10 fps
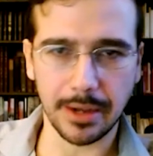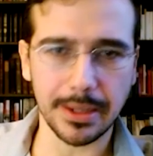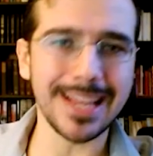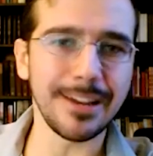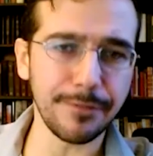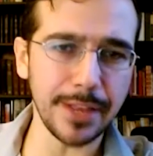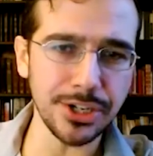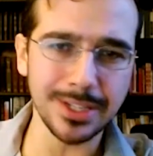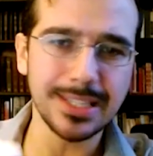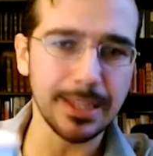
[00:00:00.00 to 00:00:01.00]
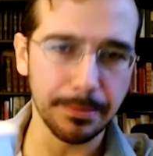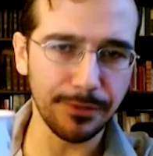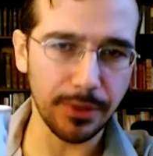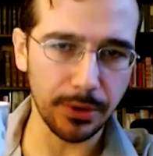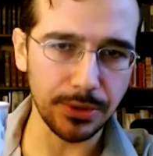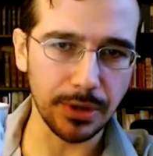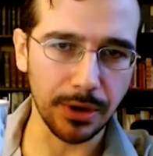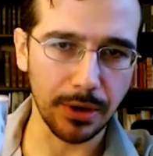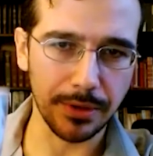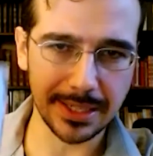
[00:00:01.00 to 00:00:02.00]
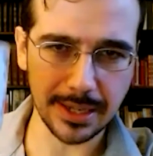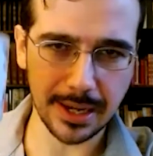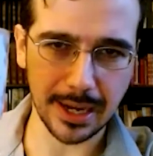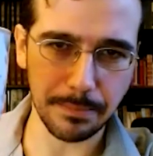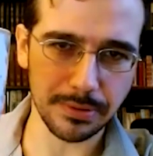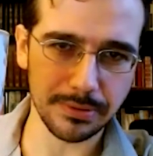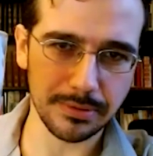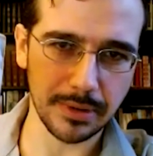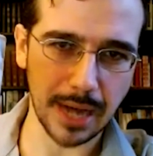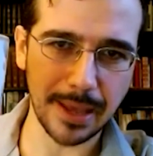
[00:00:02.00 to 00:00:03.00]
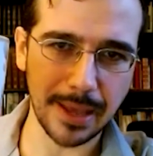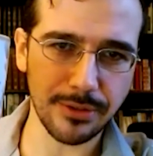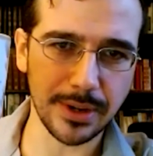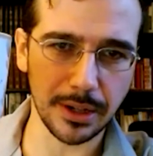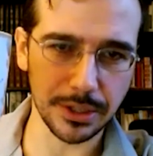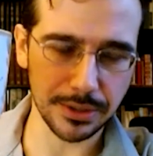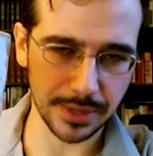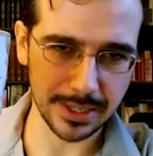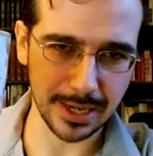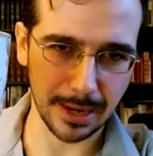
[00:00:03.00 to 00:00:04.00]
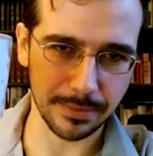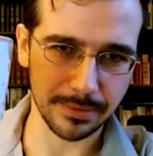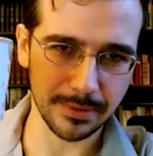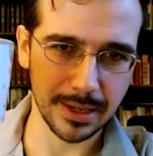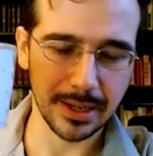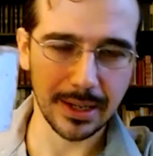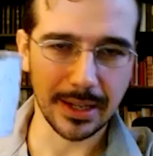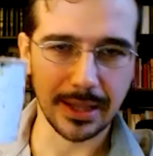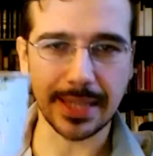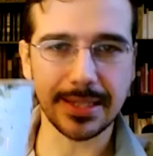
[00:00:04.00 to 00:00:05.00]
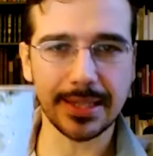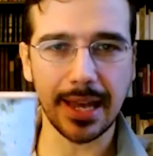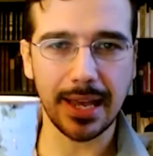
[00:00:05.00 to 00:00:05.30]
Inflation is simple for those who don't know. This is a cup. I paid $3 for this cup. Let's say